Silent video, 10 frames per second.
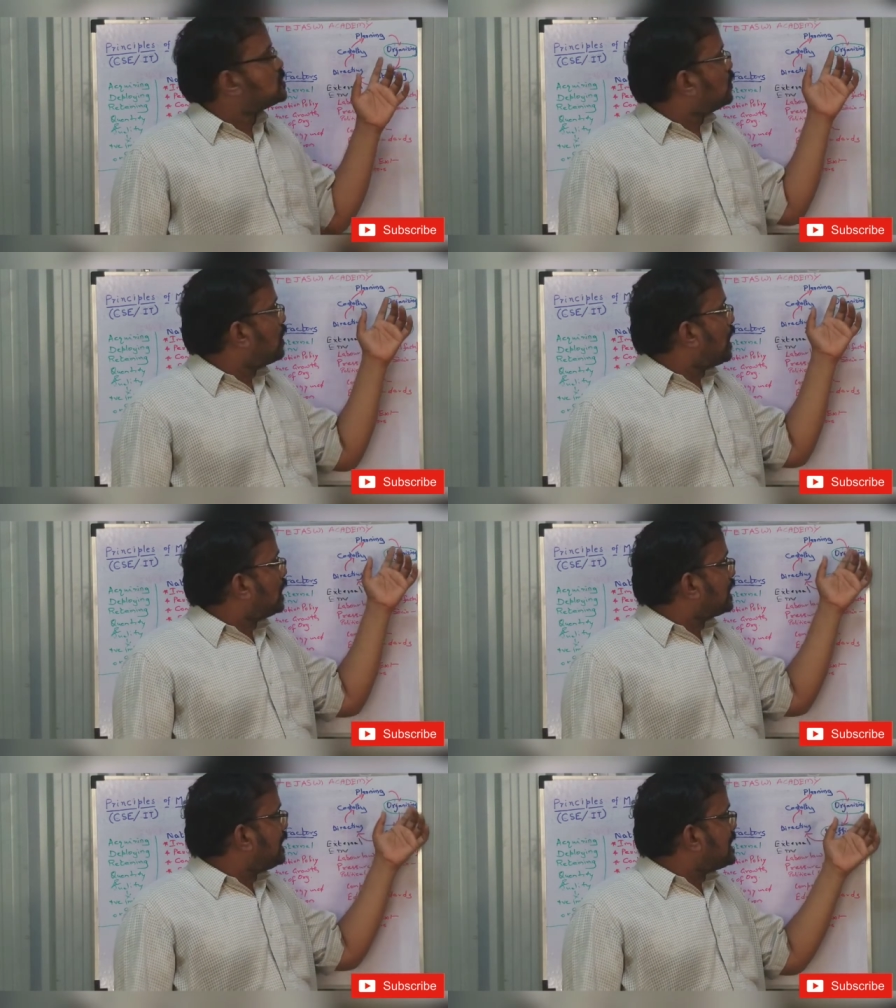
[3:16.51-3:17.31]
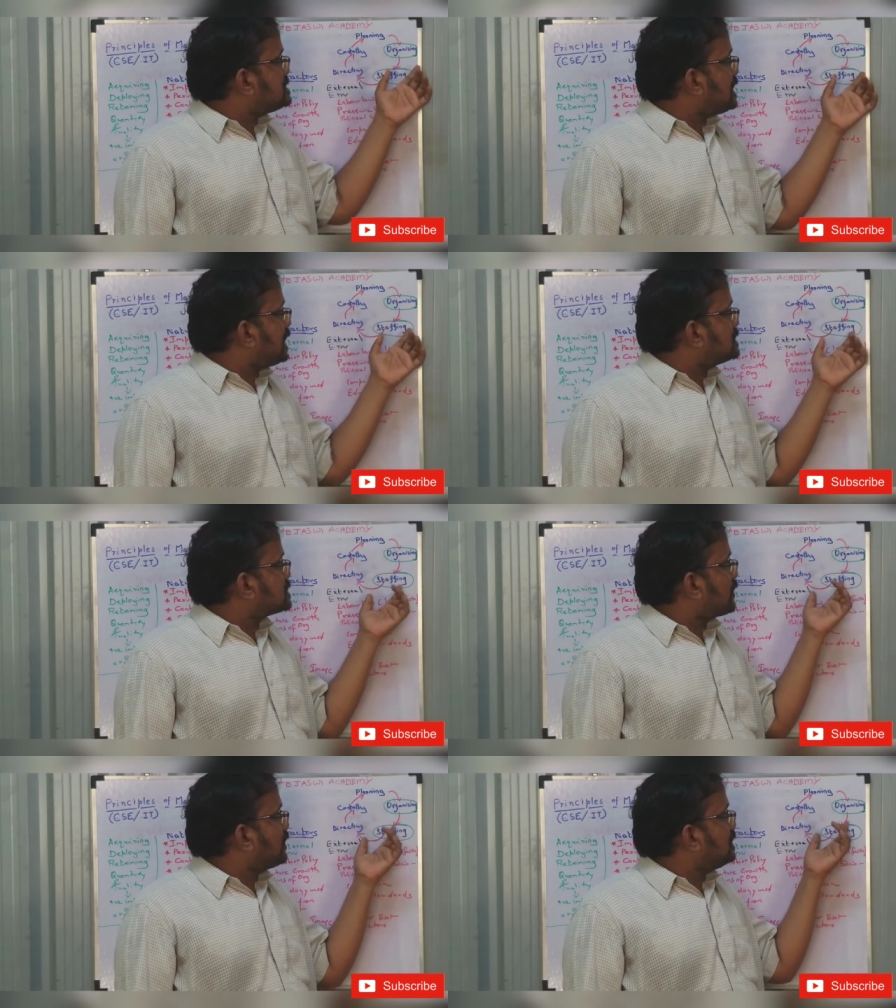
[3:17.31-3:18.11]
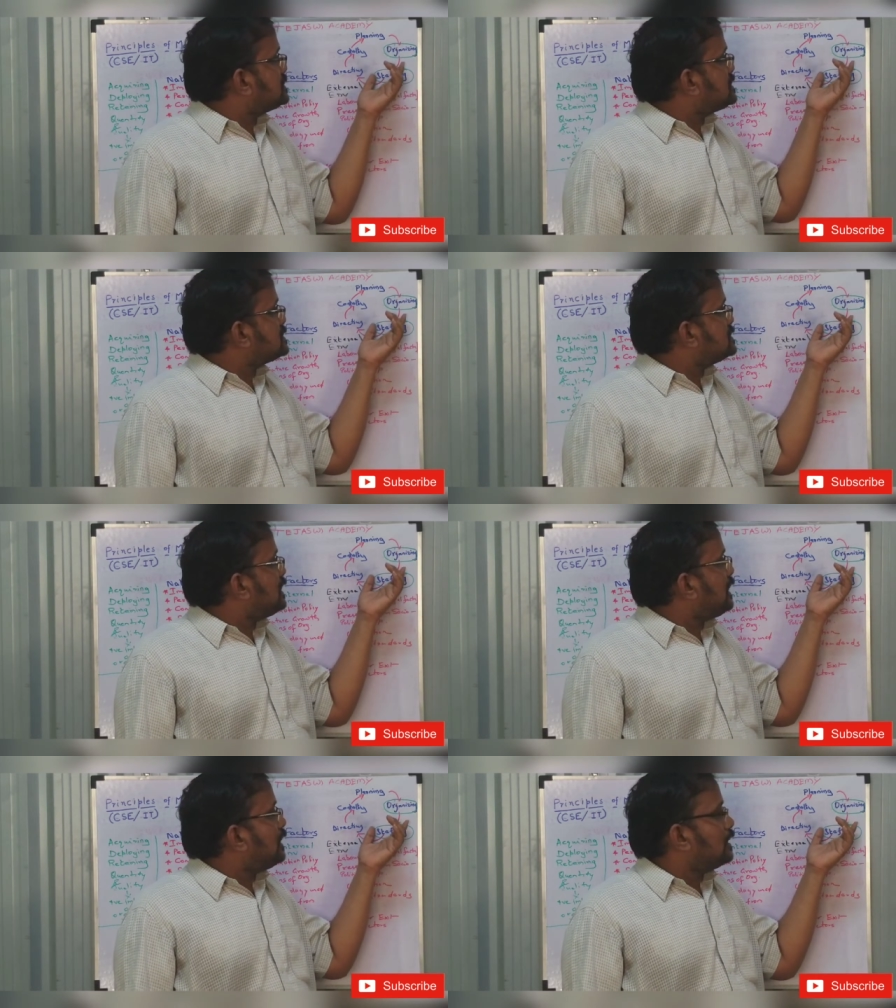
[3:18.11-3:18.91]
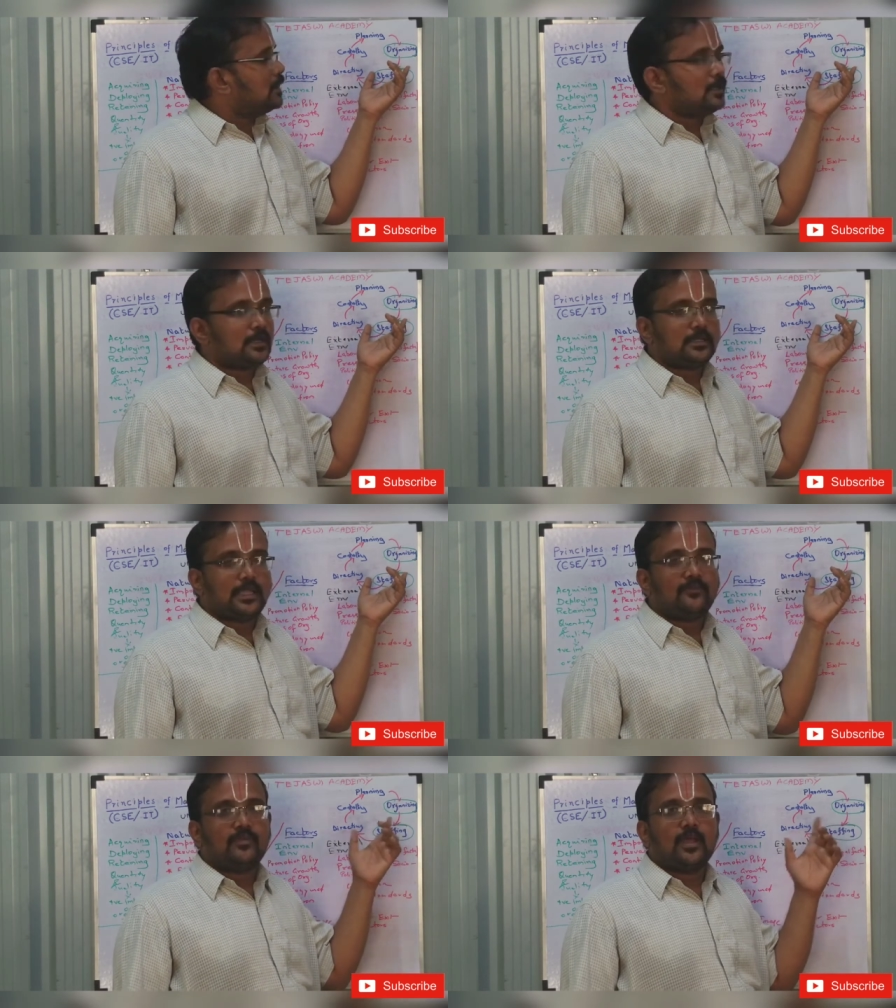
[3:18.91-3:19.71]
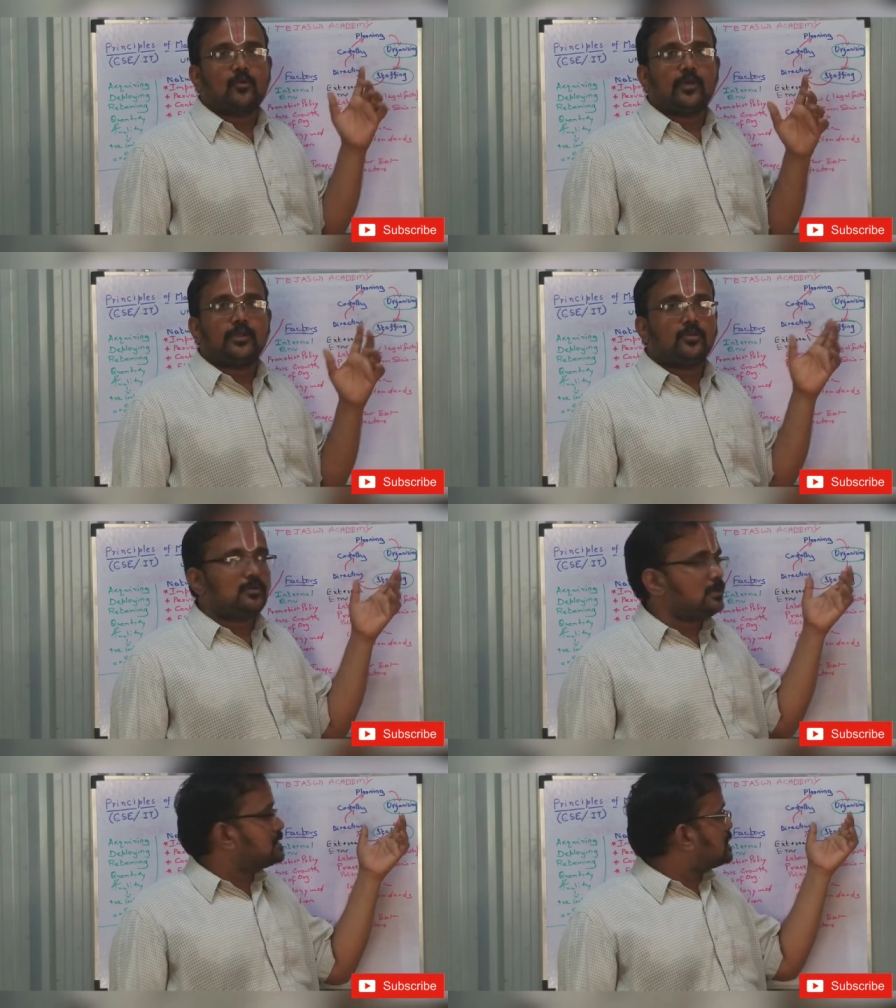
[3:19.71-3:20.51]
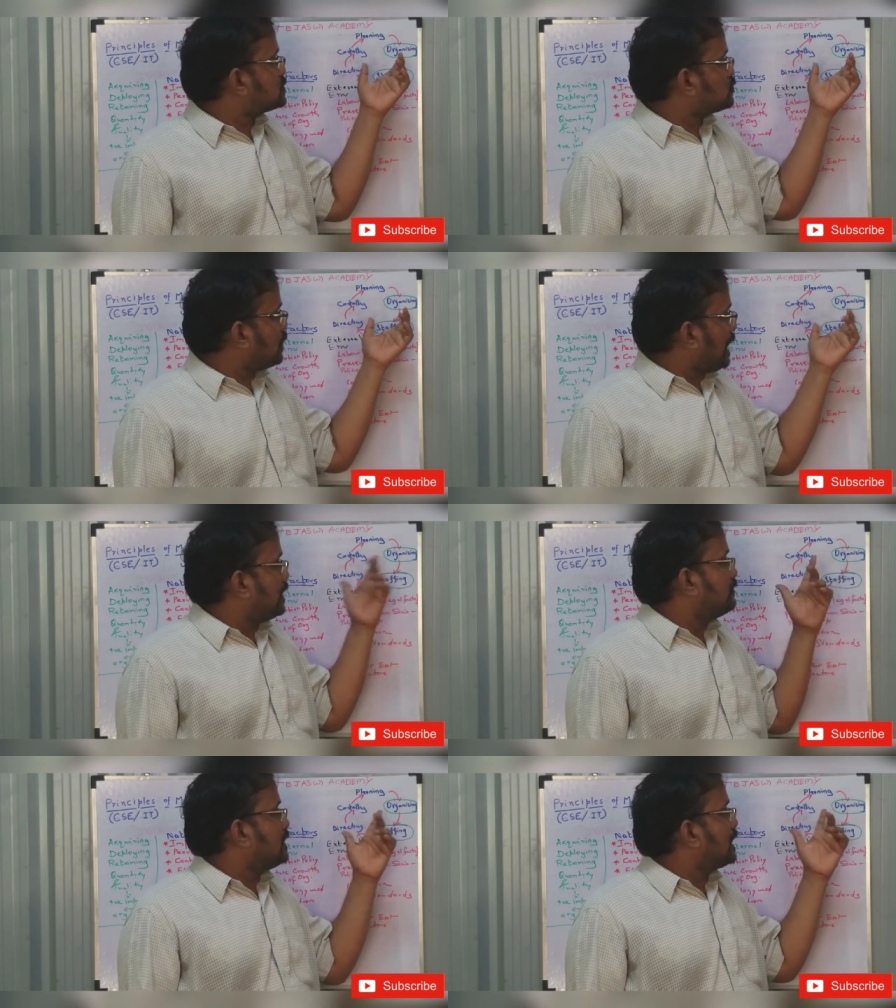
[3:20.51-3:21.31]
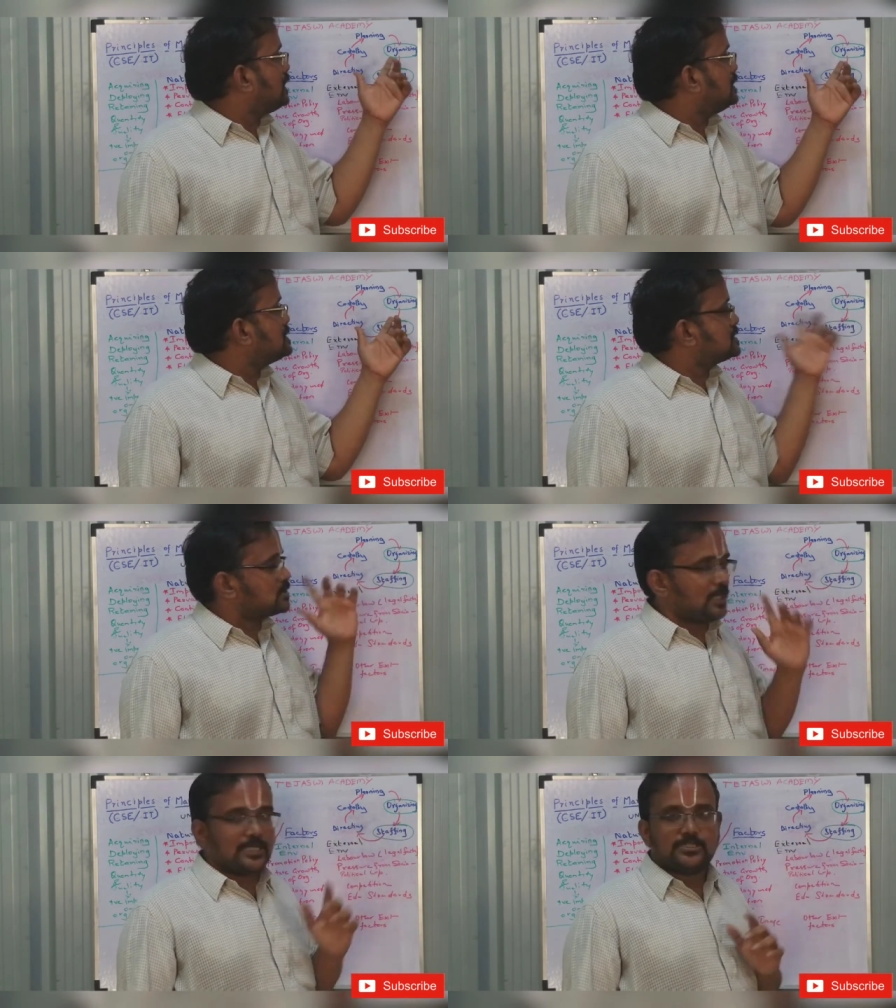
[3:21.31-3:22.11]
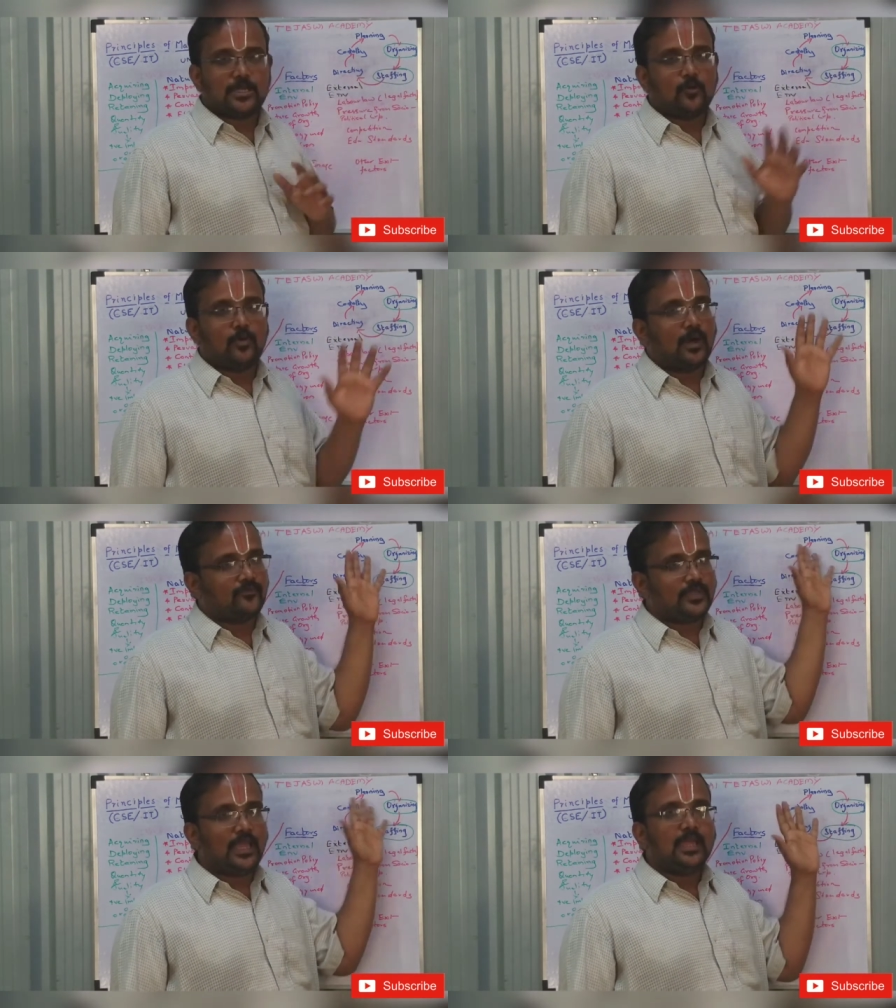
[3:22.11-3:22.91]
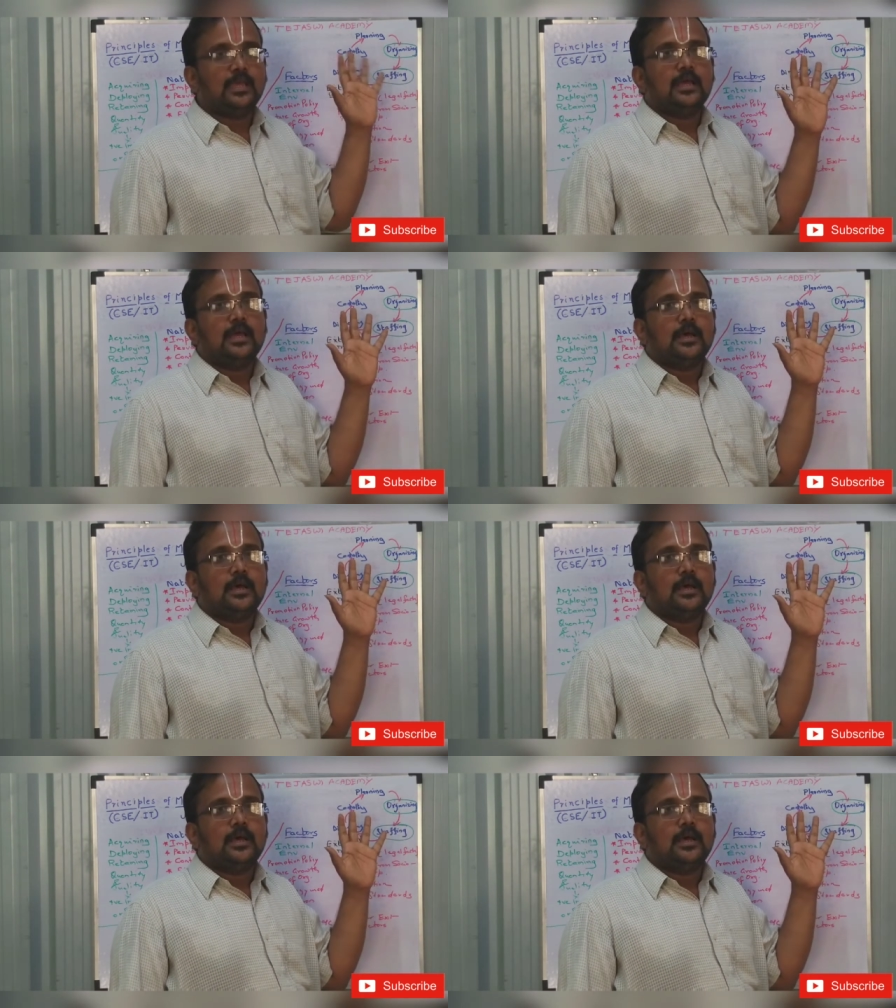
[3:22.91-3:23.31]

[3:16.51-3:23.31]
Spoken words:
So organizing and staffing. This is the thing we are going to discuss today. We are in this stage now of the